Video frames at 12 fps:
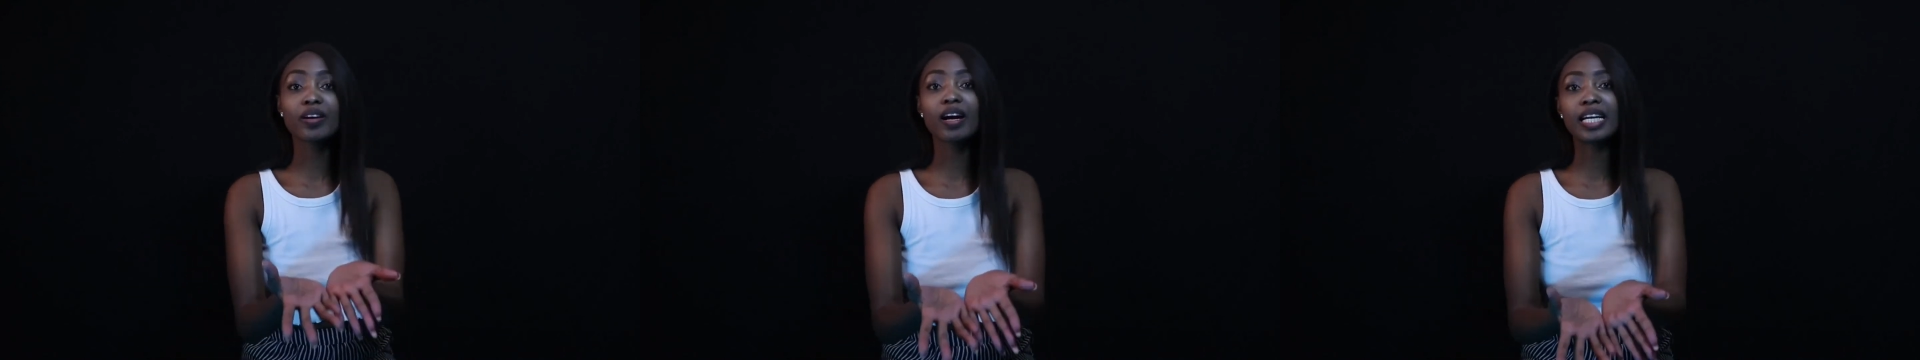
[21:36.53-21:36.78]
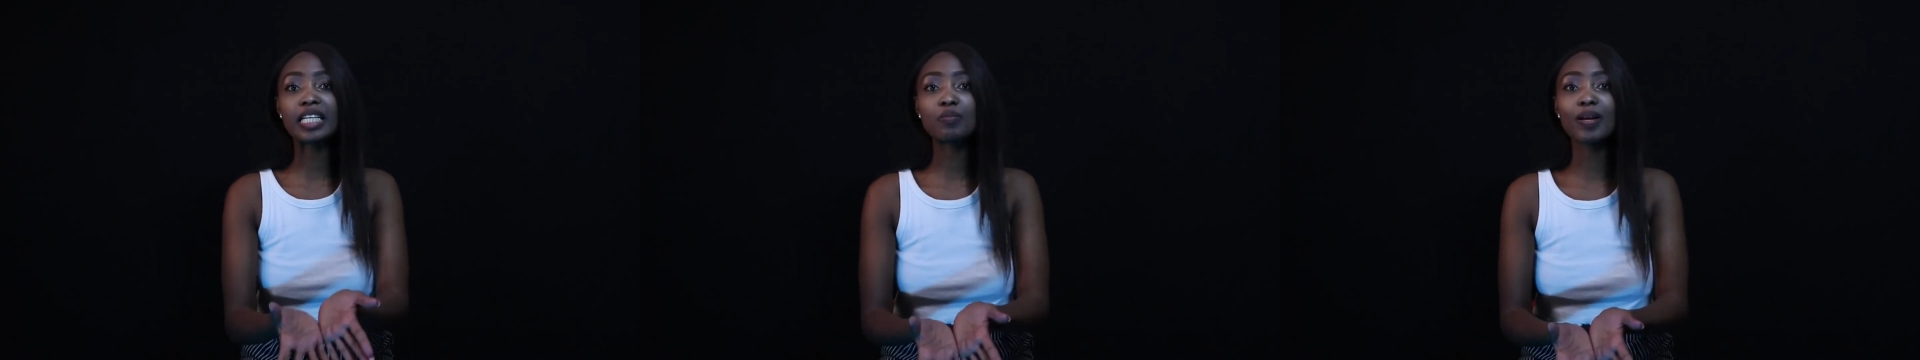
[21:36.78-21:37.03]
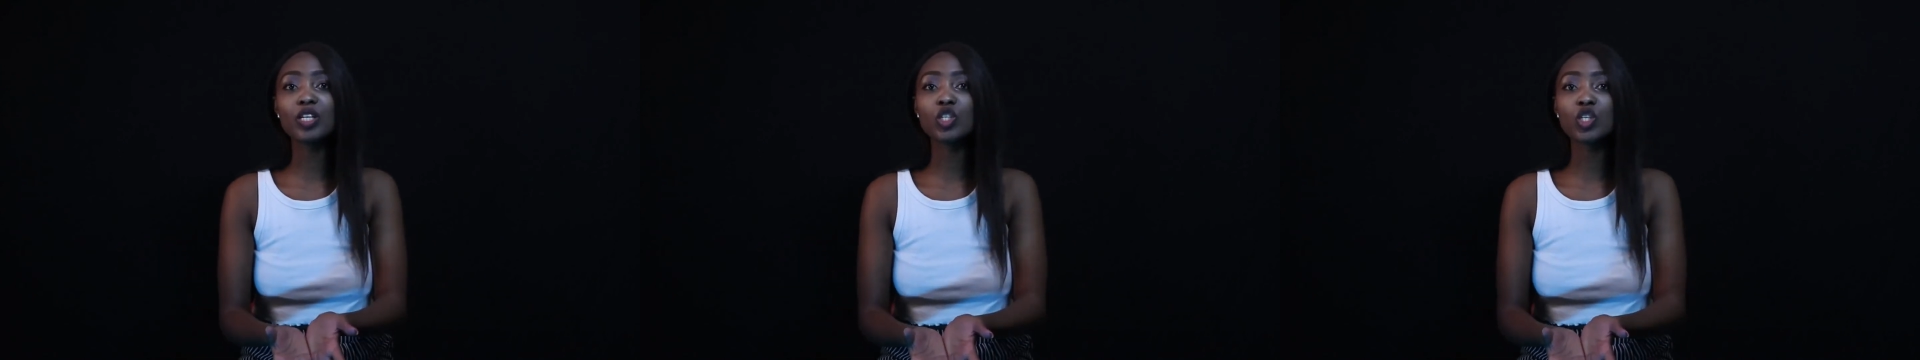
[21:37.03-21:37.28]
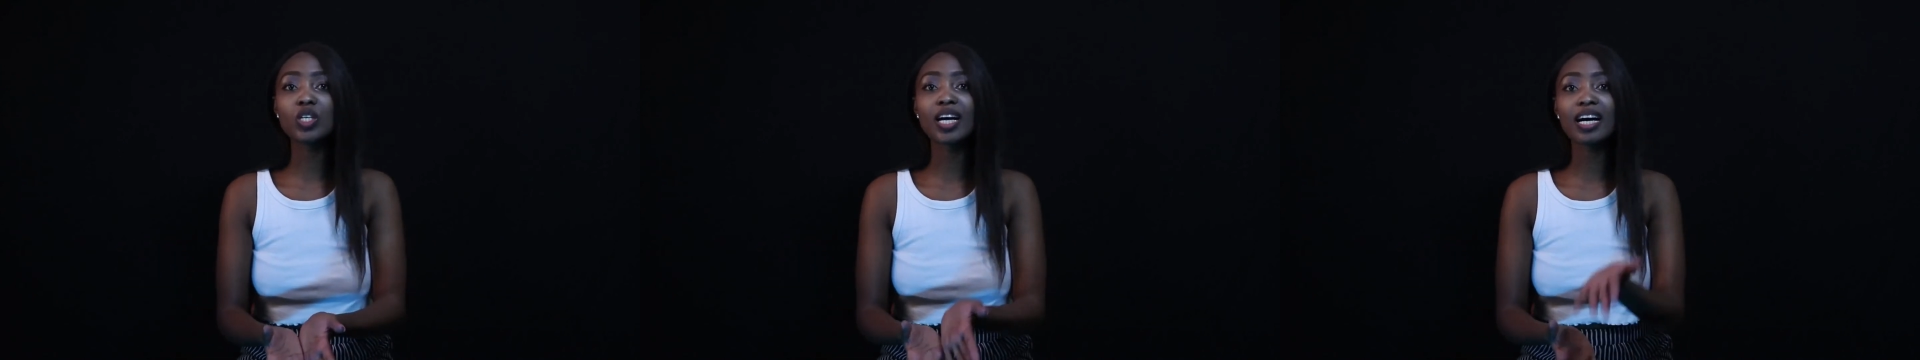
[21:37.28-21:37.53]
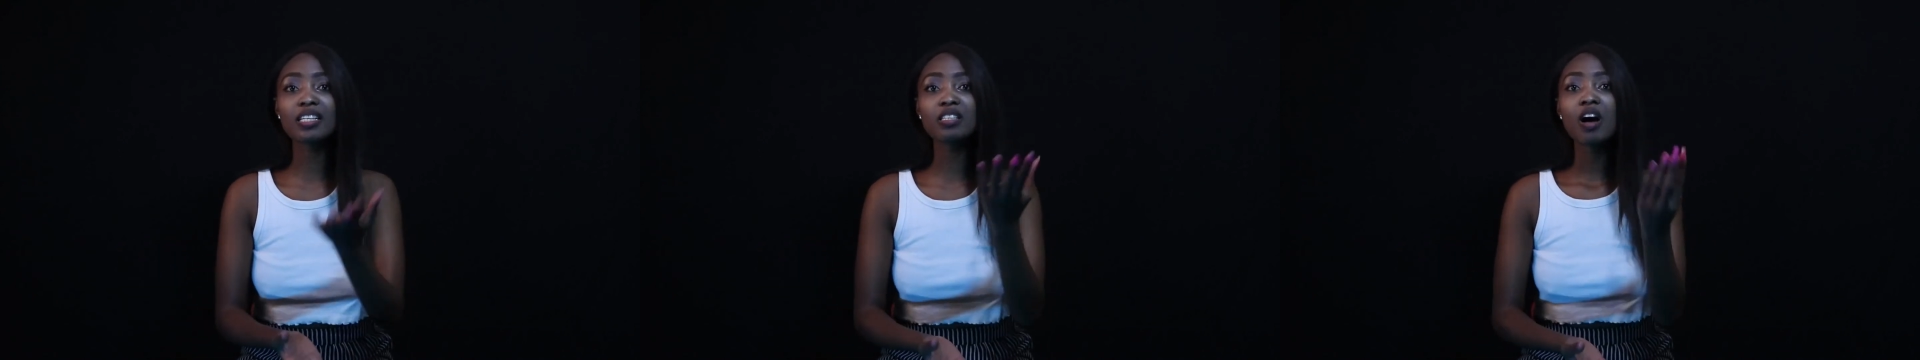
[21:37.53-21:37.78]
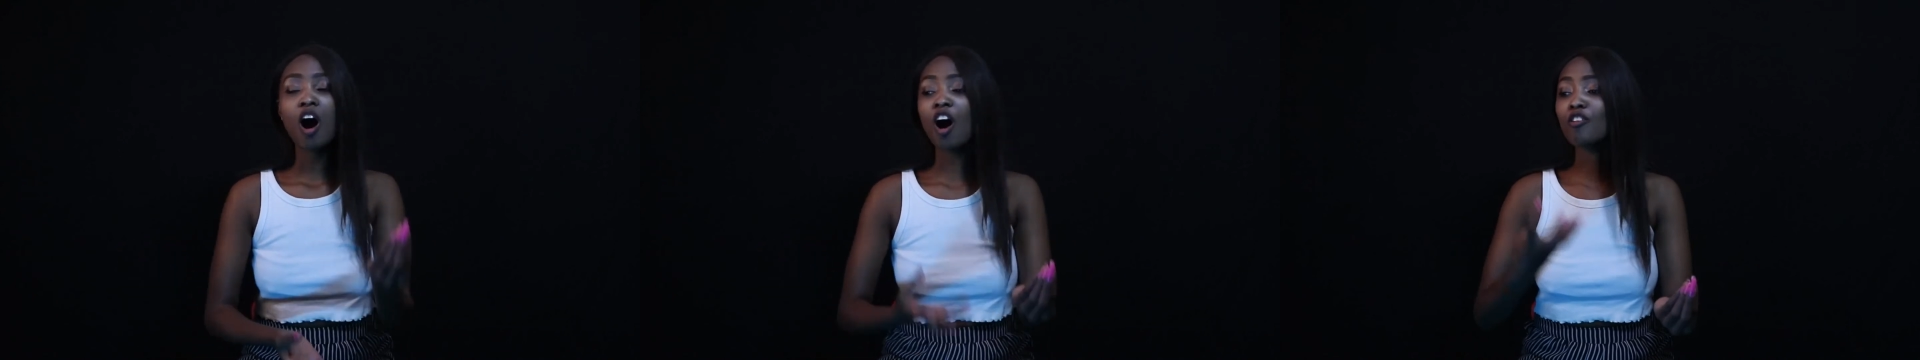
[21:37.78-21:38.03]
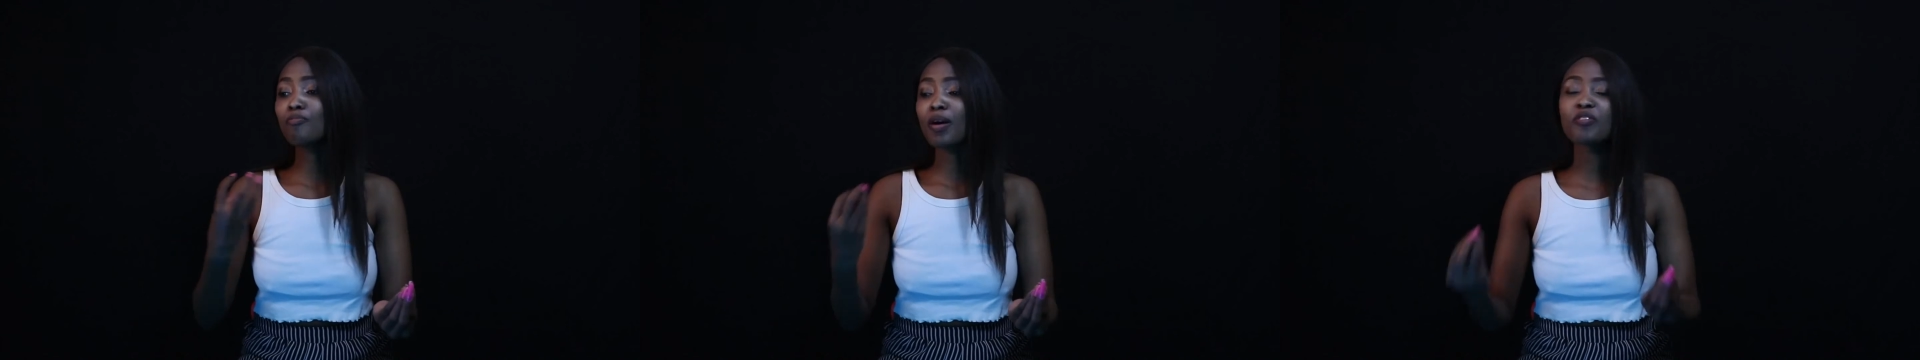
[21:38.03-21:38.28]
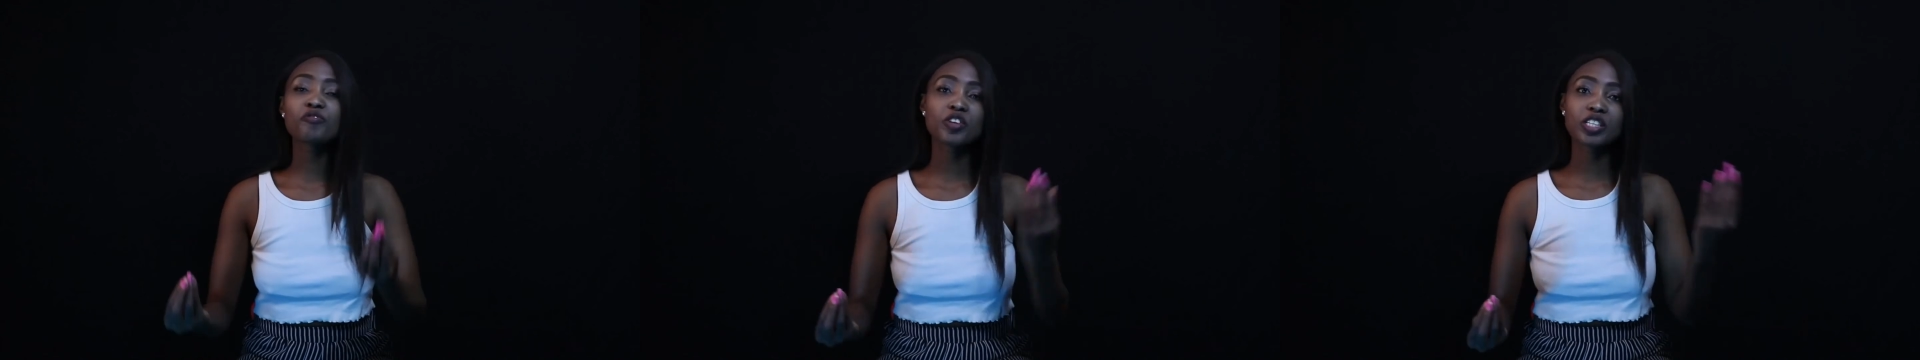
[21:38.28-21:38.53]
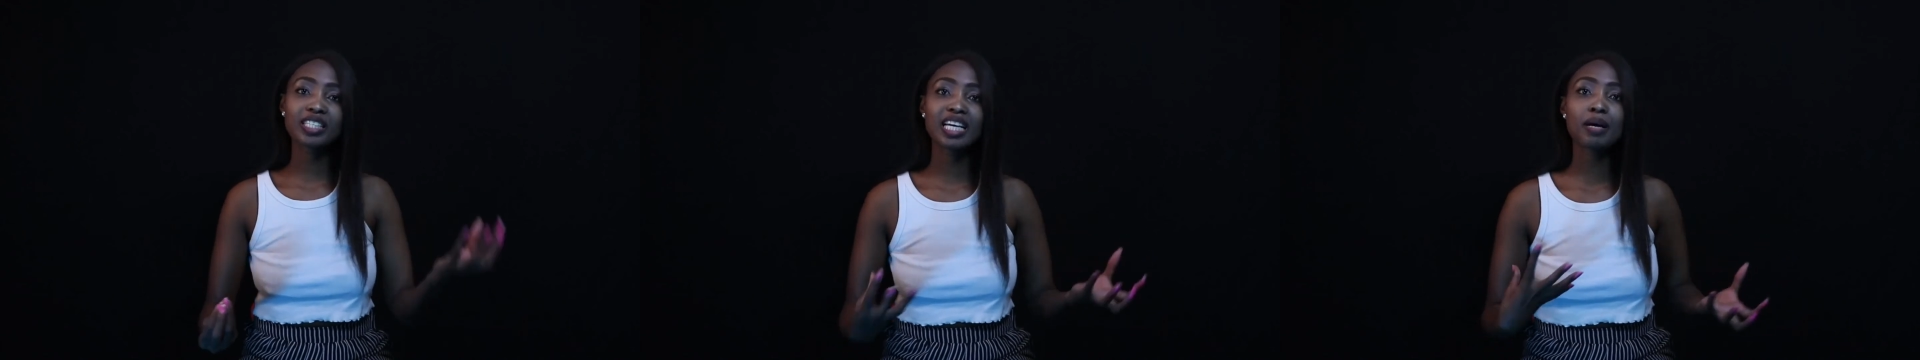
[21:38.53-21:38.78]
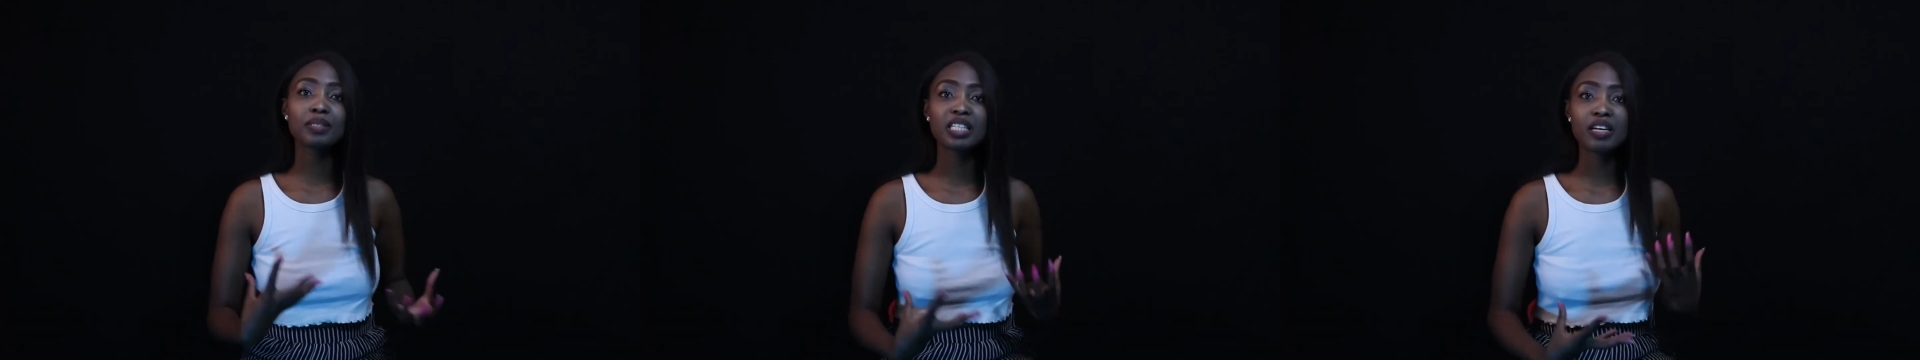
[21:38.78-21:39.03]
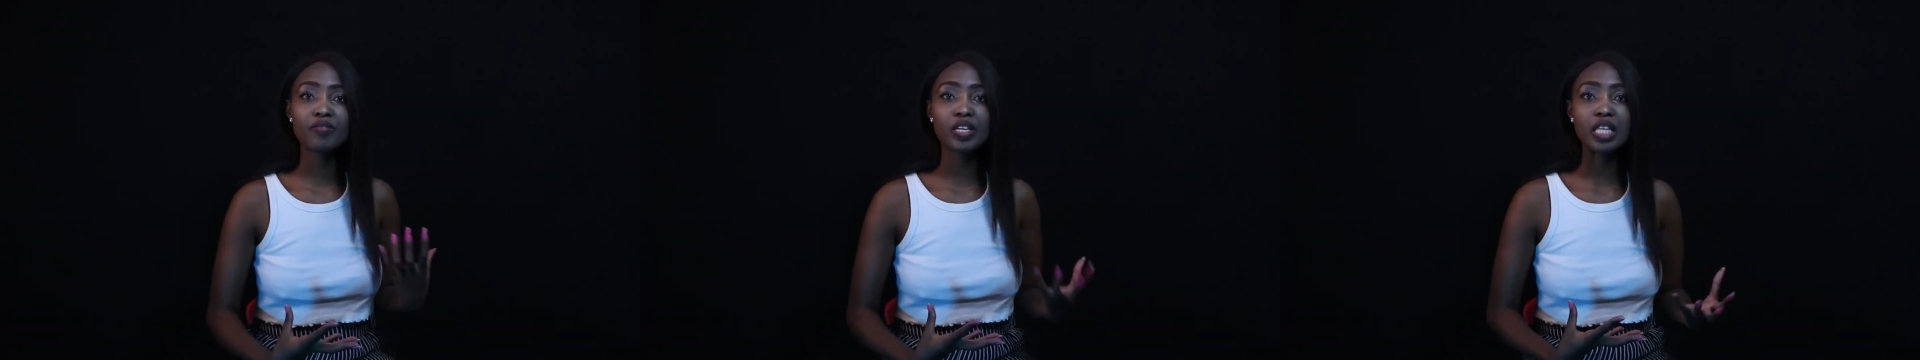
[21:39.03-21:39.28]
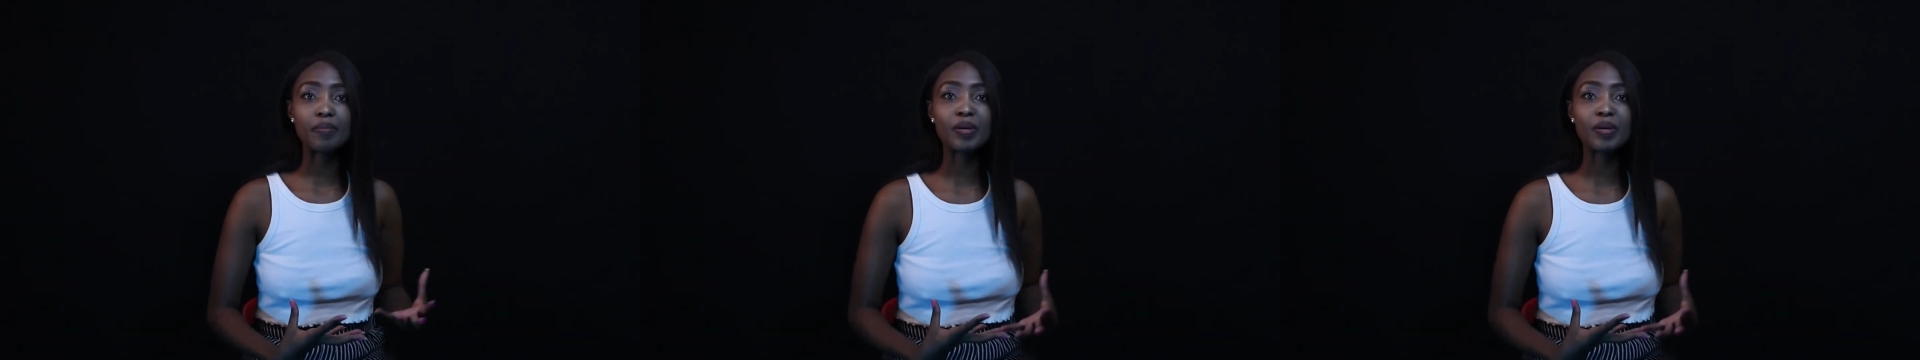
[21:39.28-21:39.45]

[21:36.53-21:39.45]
I explain to you guys of my first times in everything,